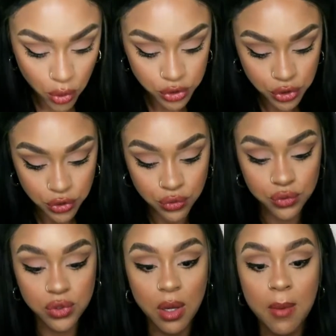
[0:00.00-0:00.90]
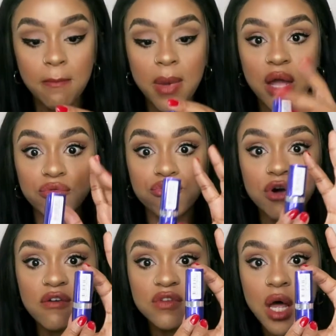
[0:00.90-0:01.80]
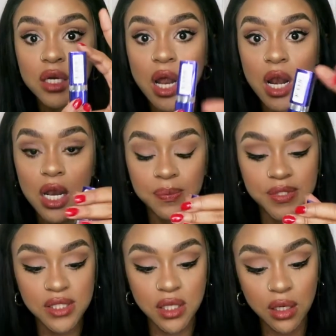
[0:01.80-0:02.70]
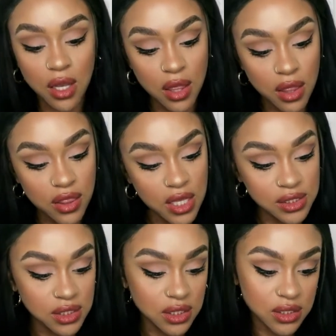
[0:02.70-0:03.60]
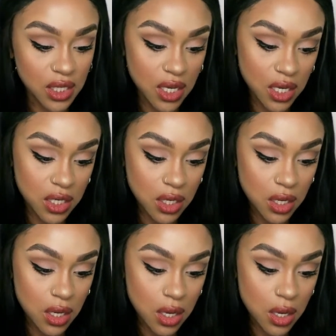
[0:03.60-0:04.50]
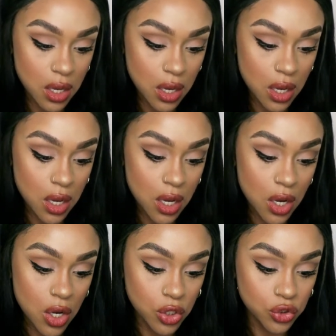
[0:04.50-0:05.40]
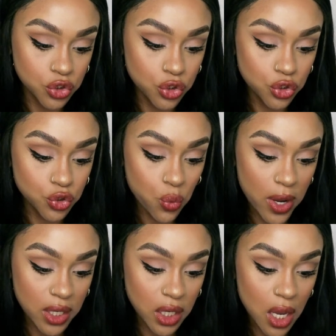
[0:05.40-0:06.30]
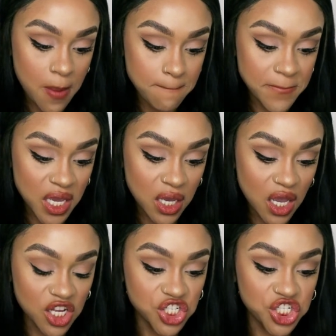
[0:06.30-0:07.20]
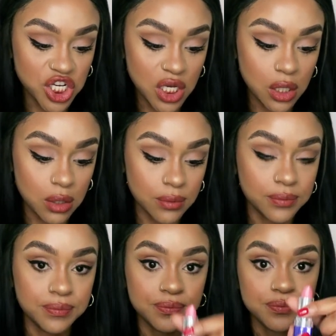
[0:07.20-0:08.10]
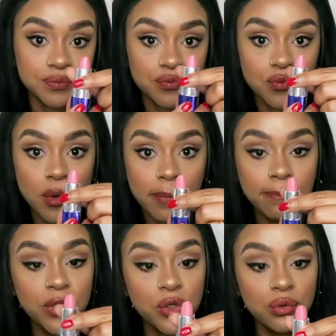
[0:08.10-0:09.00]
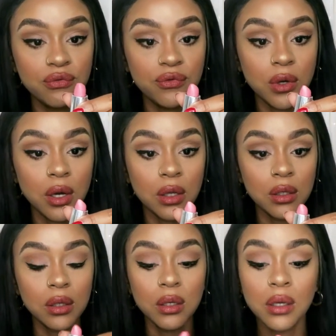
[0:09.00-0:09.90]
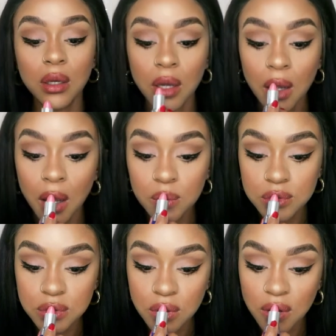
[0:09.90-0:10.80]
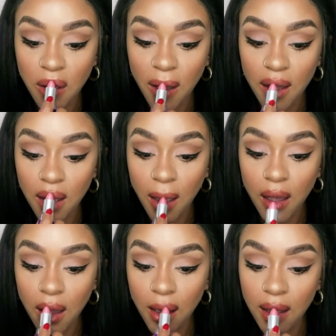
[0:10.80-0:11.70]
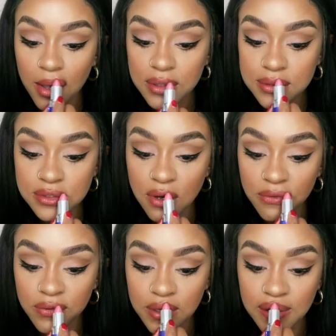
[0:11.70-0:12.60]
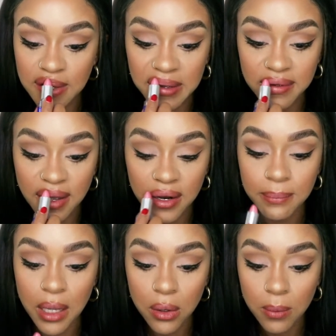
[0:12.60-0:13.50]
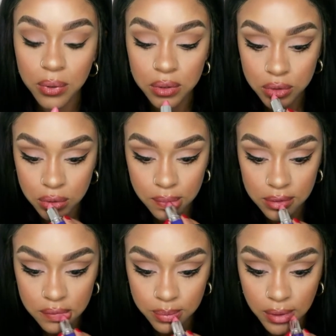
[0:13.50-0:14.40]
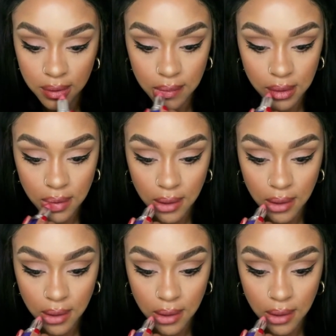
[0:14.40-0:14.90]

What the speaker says: going to use my Revlon lipstick. This is in 220 Pink Chic. Beautiful color. I'm just gonna soften it up. I don't want to put too much pink.